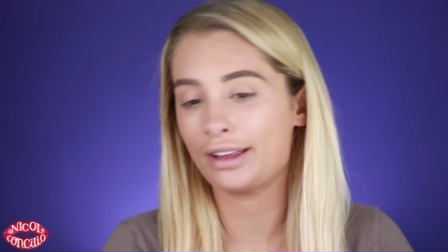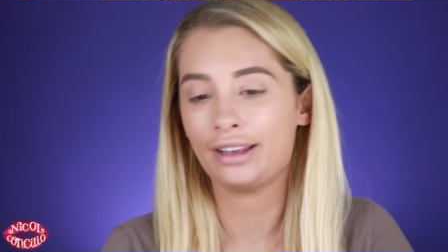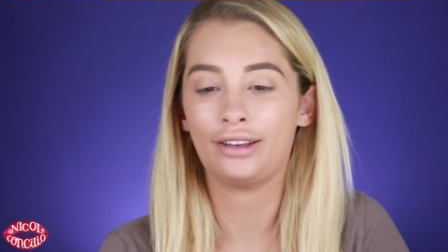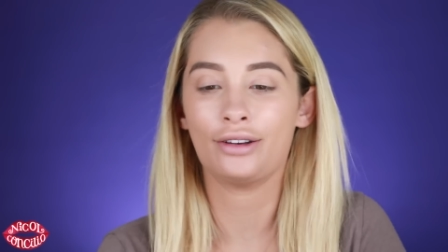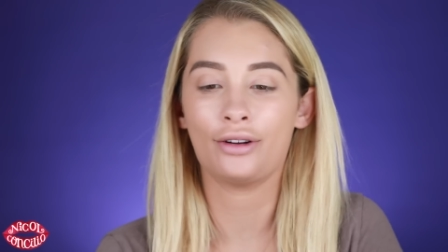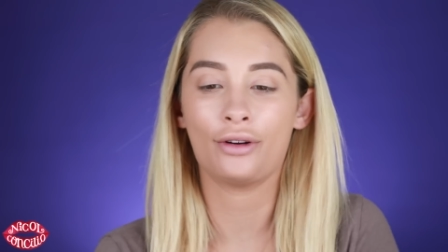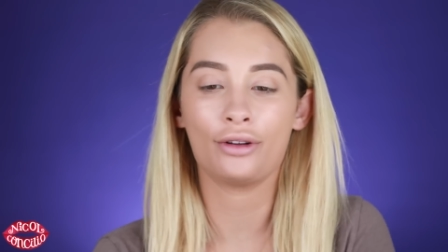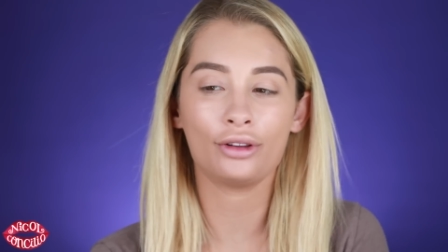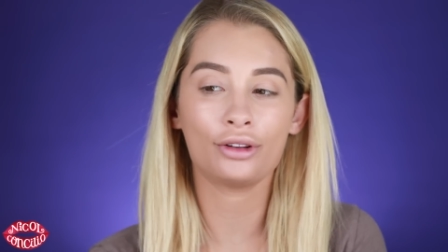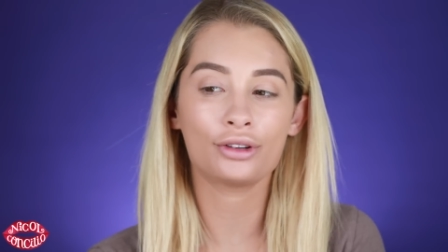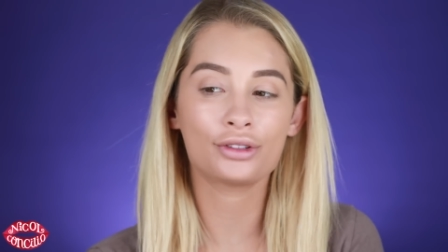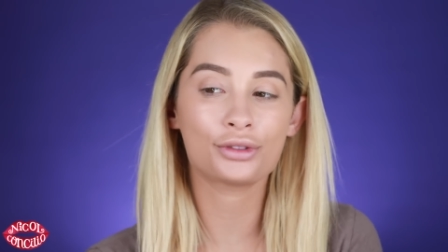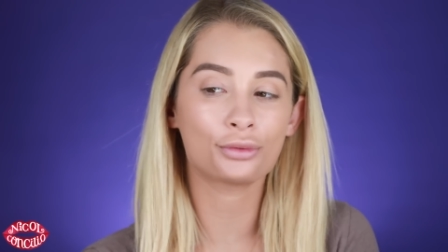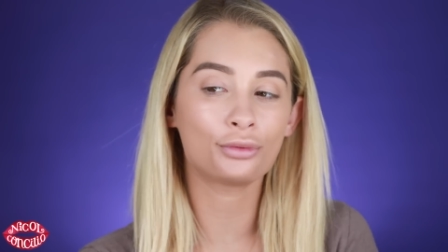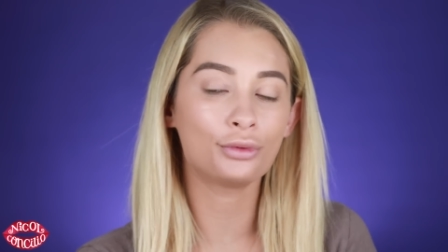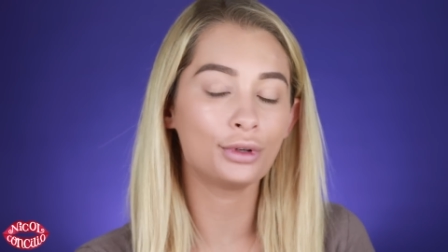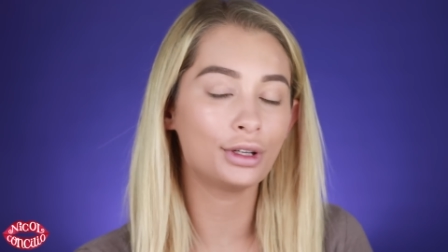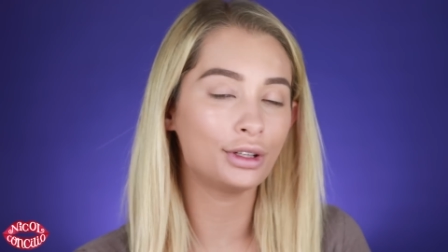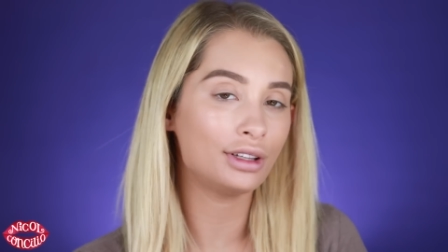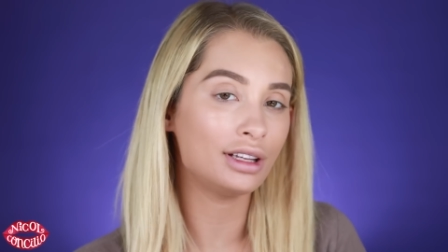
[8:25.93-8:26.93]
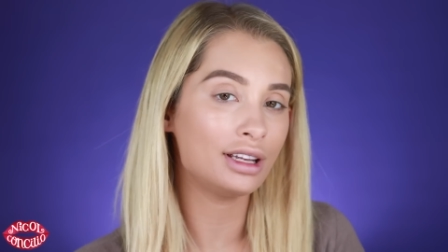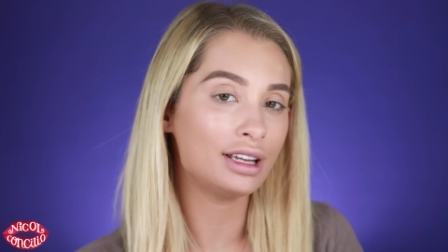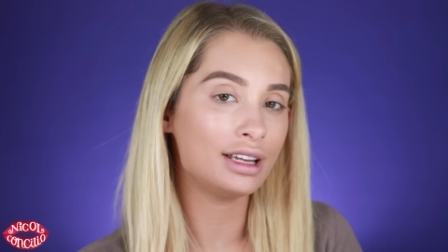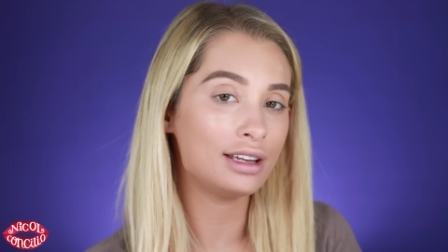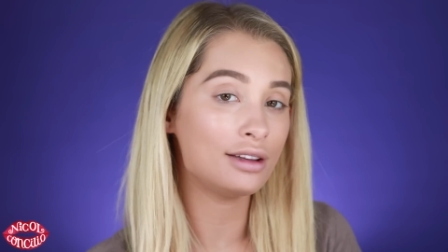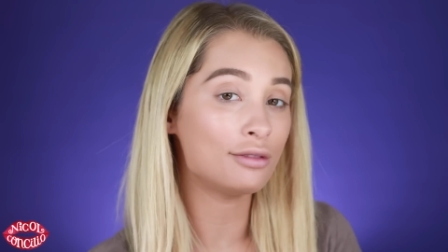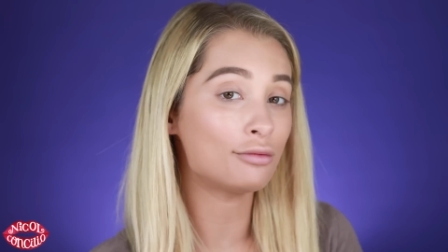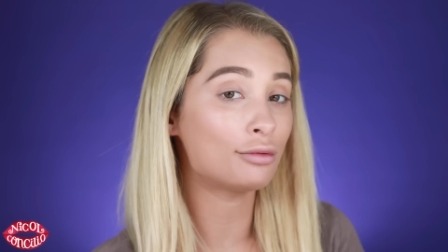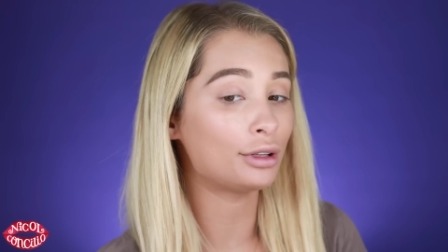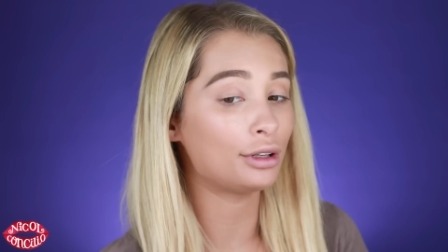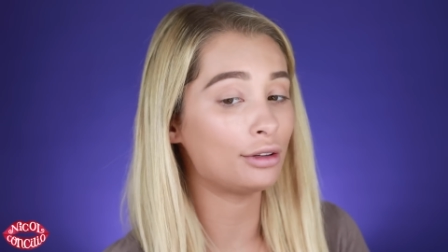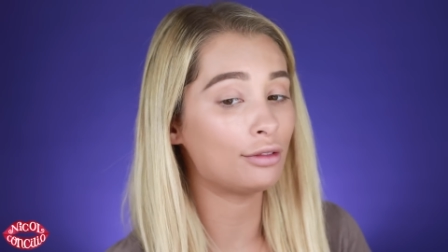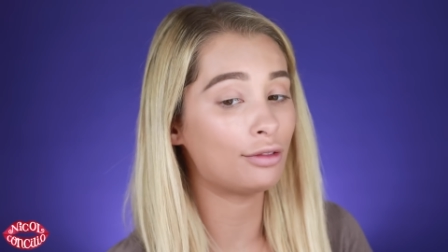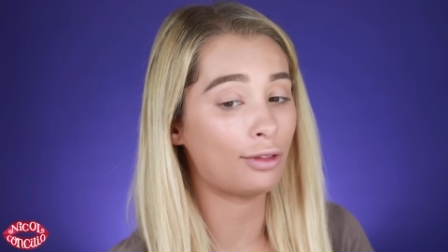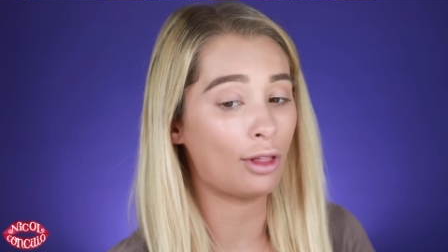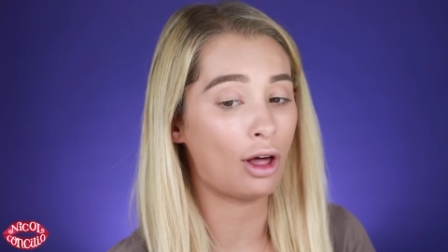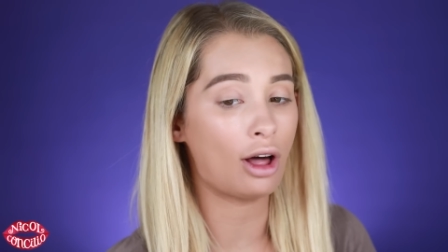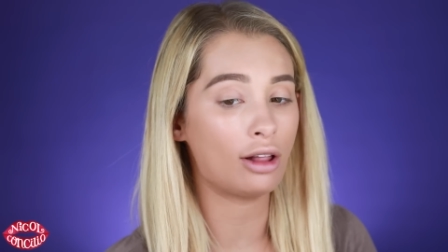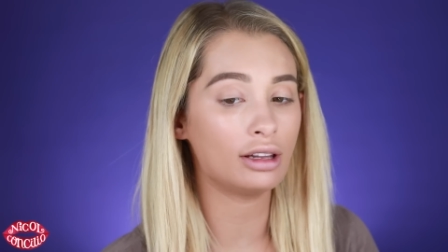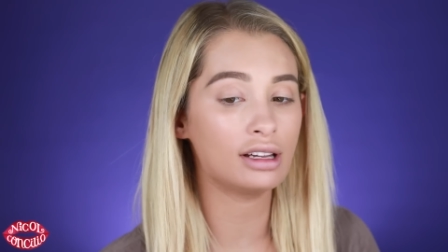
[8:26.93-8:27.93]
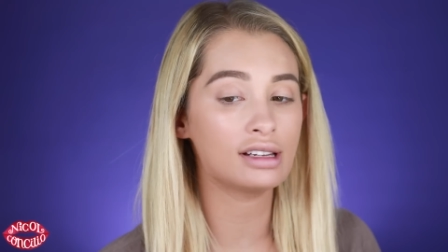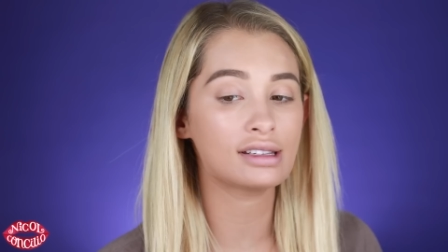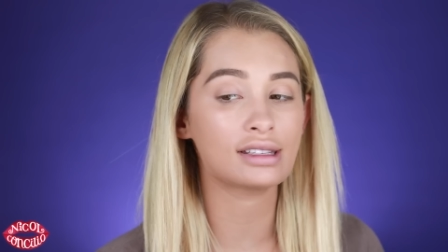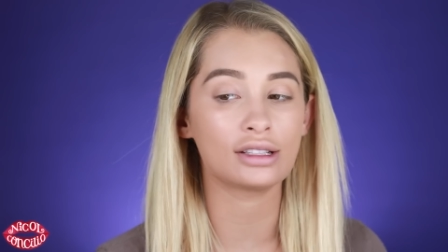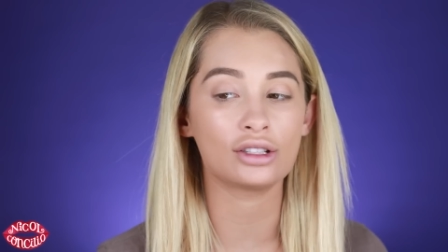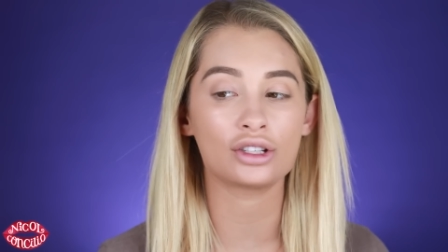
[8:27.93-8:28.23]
Like, you know, it looks really, really flawless